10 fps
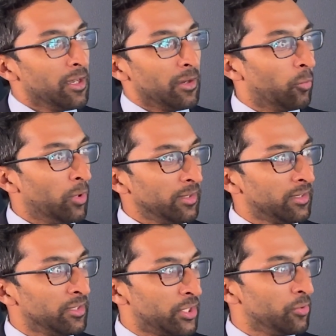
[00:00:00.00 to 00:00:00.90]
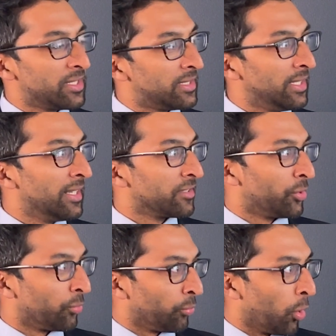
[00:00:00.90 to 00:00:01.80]
What did you see
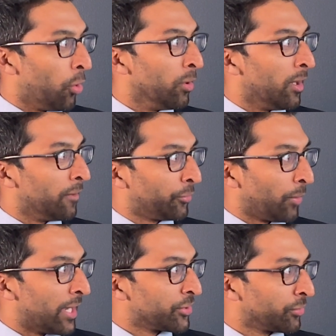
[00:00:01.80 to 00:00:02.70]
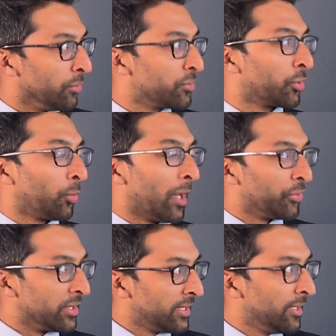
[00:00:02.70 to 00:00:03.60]
as the role of grassroots
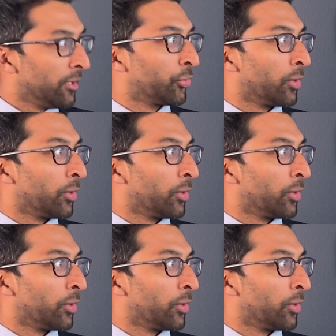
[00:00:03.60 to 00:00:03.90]
throughout this year,